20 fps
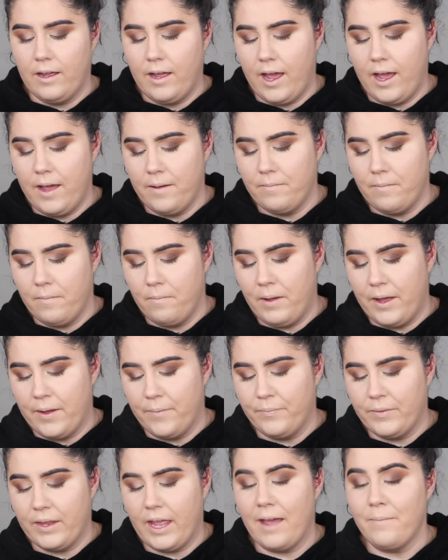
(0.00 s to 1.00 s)

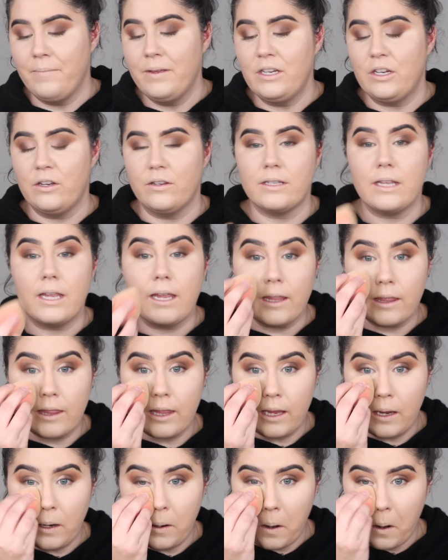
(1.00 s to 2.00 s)
But I've been using
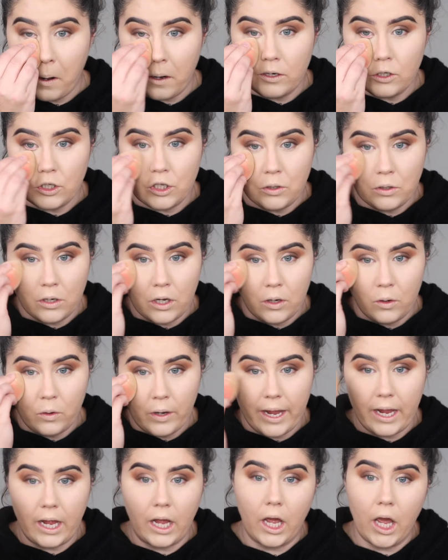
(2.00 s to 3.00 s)
the Juno
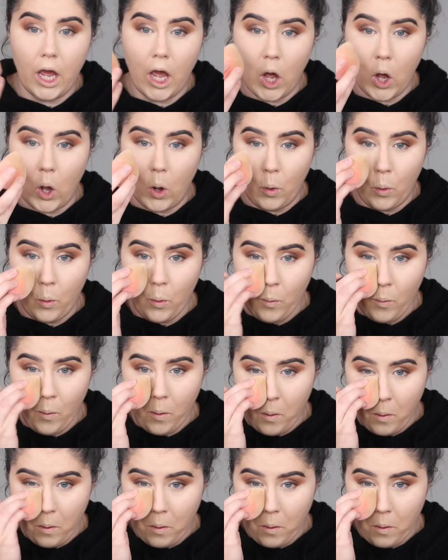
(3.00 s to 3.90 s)
& Co.